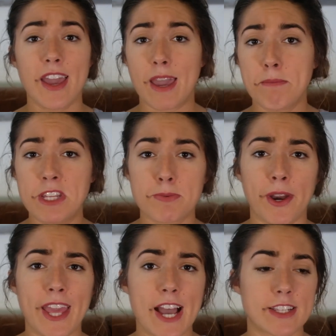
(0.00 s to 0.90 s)
And
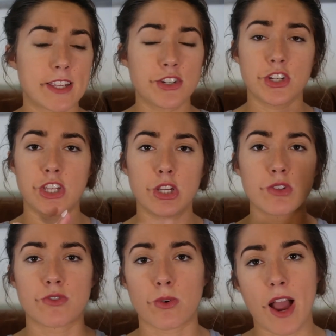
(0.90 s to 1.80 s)
Beachbody has such a
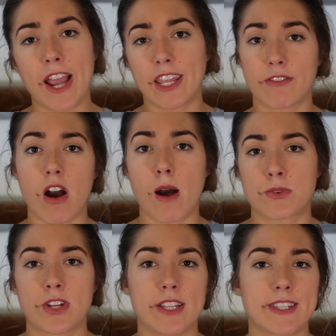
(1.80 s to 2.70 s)
huge variety of
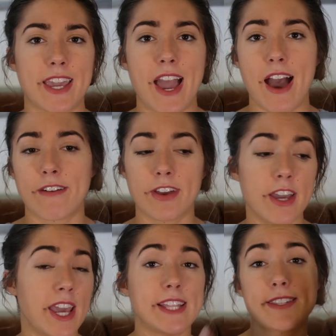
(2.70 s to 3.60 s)
options. They have
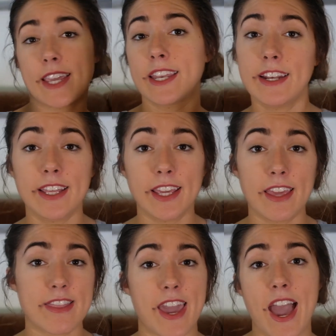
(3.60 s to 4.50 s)

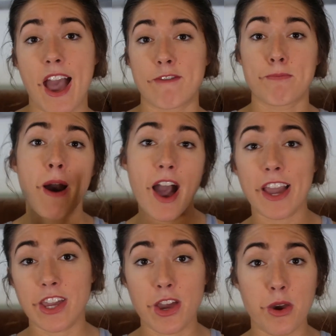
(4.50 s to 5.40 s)
Insanity, they have
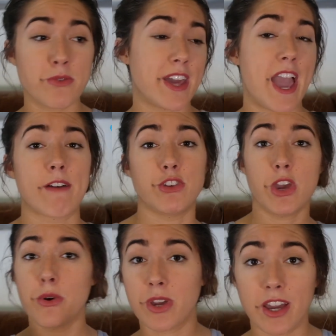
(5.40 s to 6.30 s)
PiyO, they have
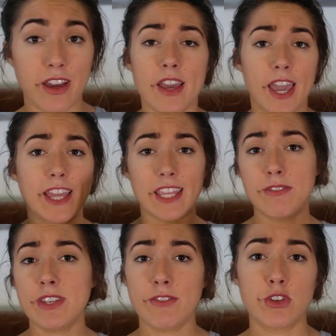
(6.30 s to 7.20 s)
yoga, and
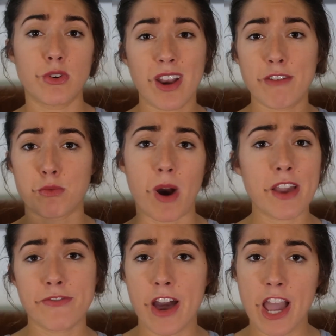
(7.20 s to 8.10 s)
even if you don't have
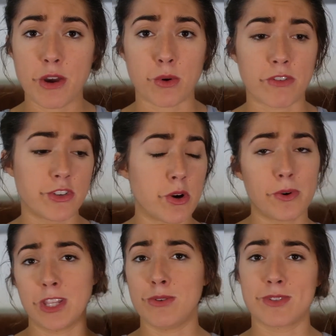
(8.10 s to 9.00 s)
Wi-Fi or if you don't
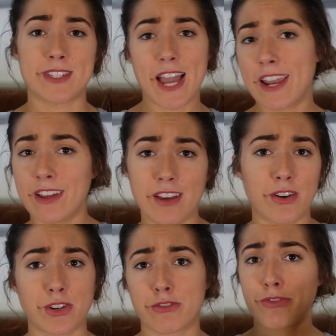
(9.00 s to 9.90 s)
want to use data
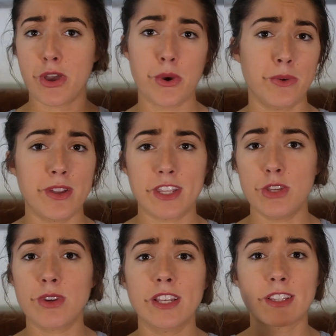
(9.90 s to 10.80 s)
on your phone,
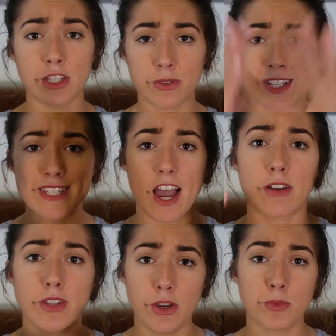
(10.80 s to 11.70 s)
you can literally
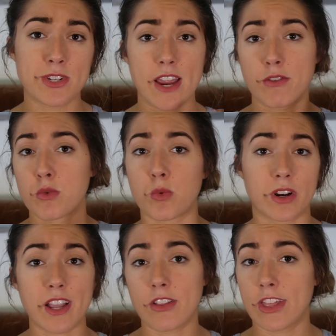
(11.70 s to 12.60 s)
download whichever
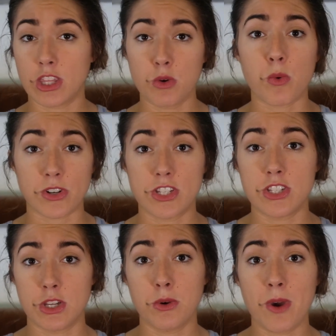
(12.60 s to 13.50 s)
workout that you want to
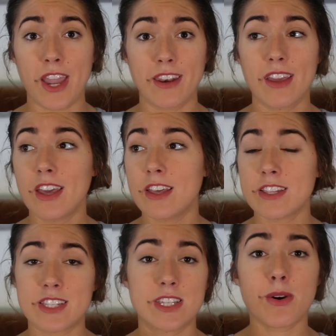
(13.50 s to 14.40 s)
do and
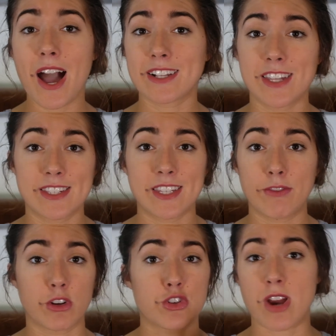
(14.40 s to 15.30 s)
still access it
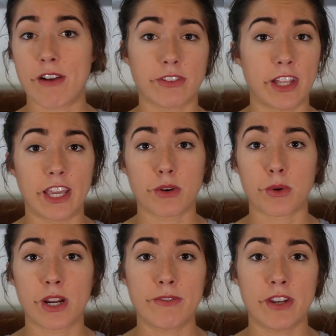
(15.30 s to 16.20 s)
if you're traveling
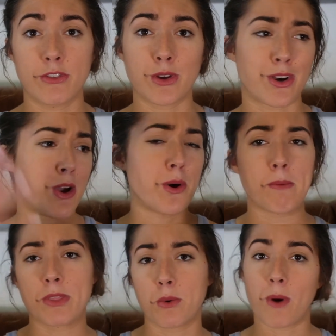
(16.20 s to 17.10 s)
or even if you're at
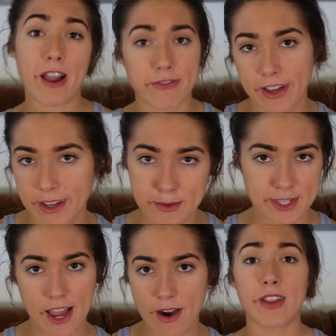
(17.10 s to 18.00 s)
home and the Wi-Fi goes
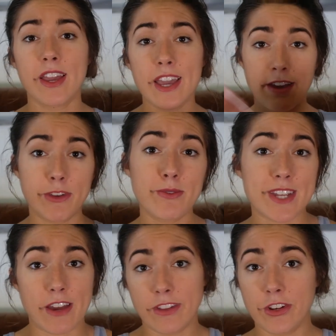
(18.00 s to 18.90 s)
out. If you've
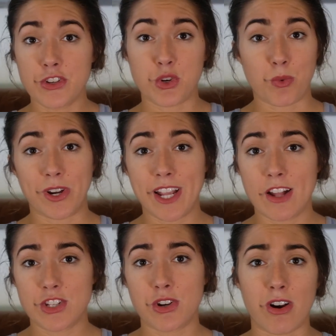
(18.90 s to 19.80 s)
downloaded your
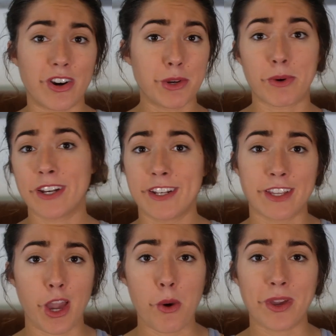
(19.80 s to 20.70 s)
workouts, you're already ready to
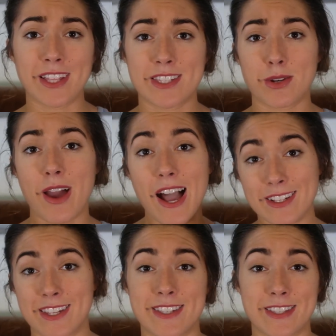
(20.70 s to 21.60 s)
go and can still
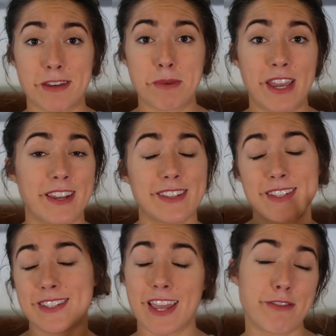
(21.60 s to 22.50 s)
access them and
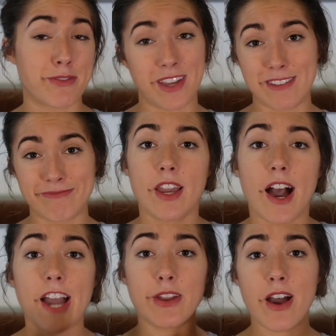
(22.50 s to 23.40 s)
stay fit.
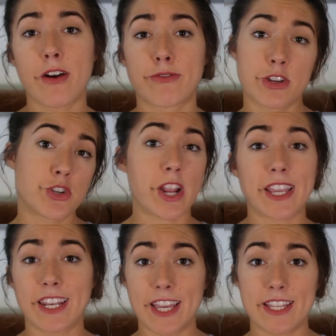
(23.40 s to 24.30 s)
I know how
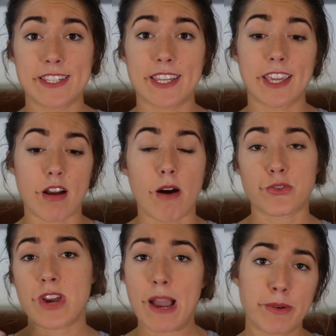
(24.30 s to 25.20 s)
frustrating it is to get off
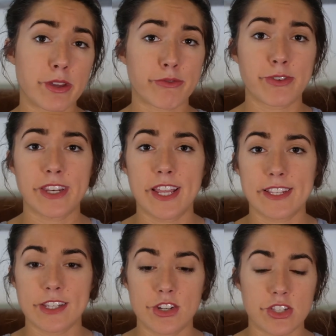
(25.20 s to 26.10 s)
track with your
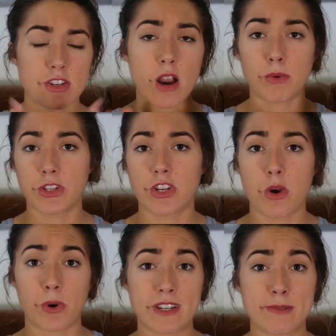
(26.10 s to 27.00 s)
fitness and just not really
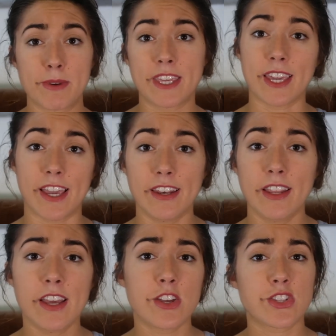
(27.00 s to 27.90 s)
know where to begin,
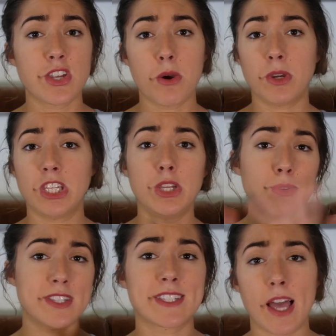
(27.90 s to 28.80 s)
so
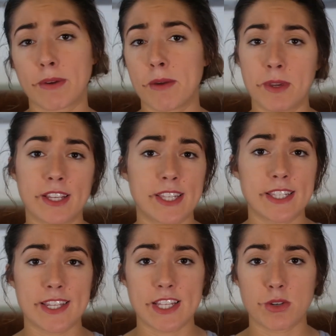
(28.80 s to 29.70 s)
use this upcoming
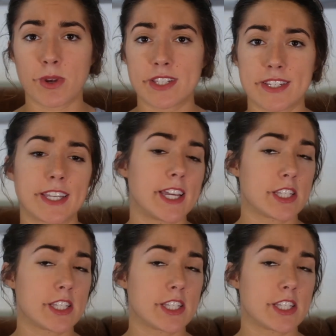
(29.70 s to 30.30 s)
season as a reason to get